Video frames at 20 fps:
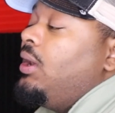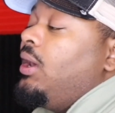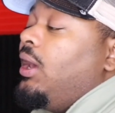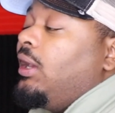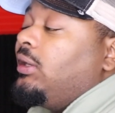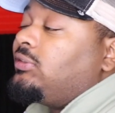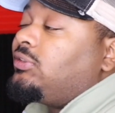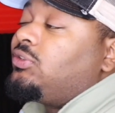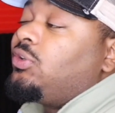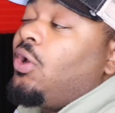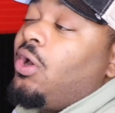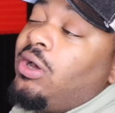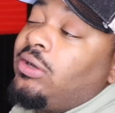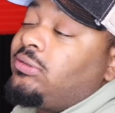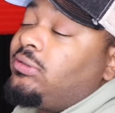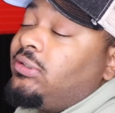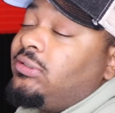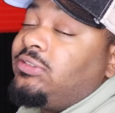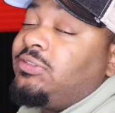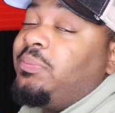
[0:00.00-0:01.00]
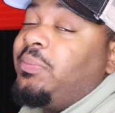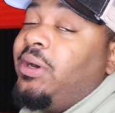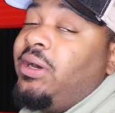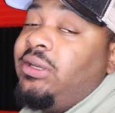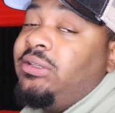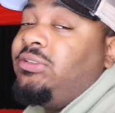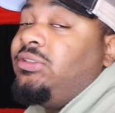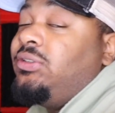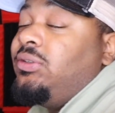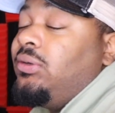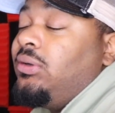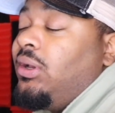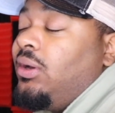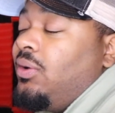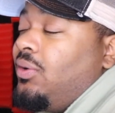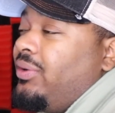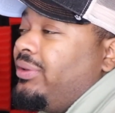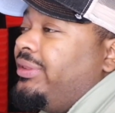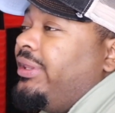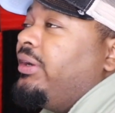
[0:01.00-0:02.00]
has talked this much you
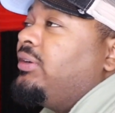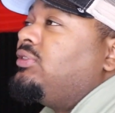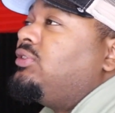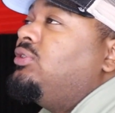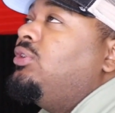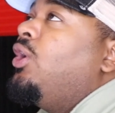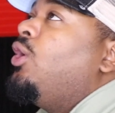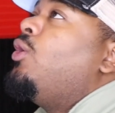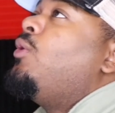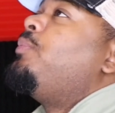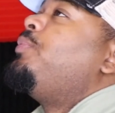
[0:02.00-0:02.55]
know there's no